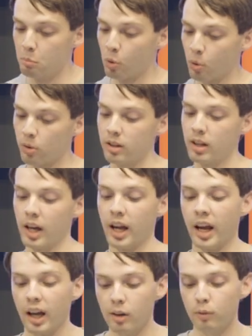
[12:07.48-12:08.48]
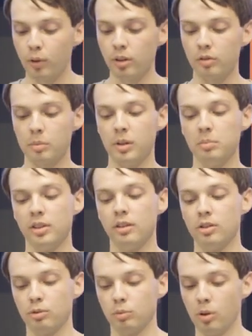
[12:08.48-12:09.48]
more than a handful of the people in
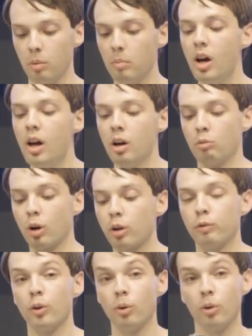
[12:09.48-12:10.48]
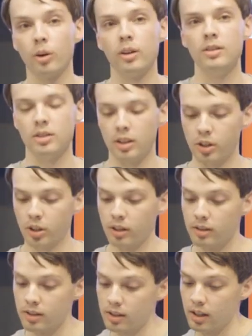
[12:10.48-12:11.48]
this room work for
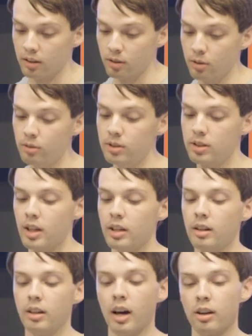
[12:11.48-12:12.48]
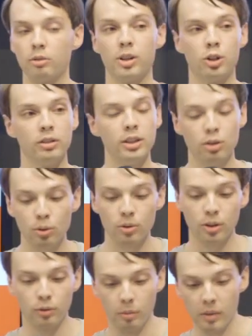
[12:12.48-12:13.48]
organizations that use data not originally
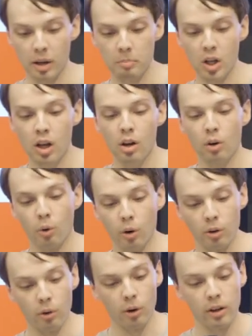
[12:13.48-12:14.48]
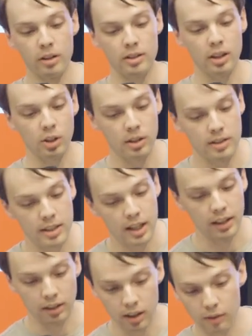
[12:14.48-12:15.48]
sourced from them, or organizations
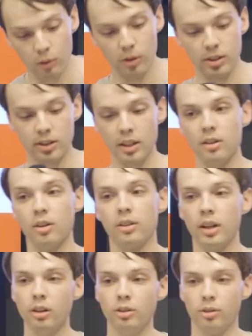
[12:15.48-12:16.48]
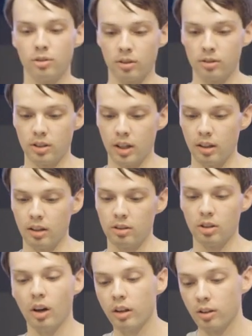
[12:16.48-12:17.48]
that give or sell their users' data
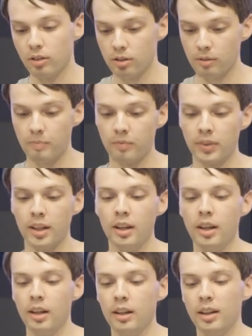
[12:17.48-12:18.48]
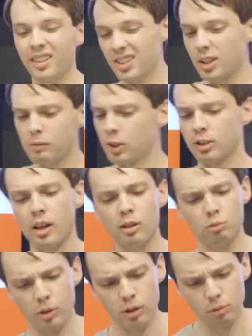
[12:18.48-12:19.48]
to others. In the civic
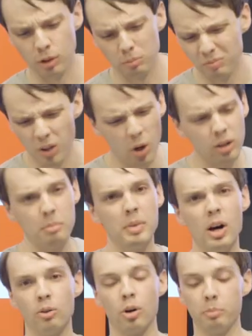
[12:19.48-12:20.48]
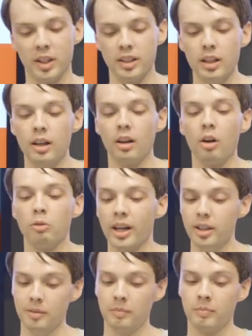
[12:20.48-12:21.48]
tech world, we're all about open data,
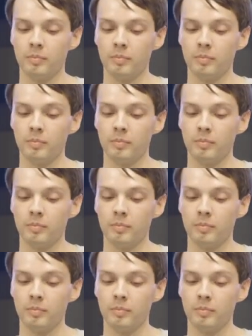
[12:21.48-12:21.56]
right?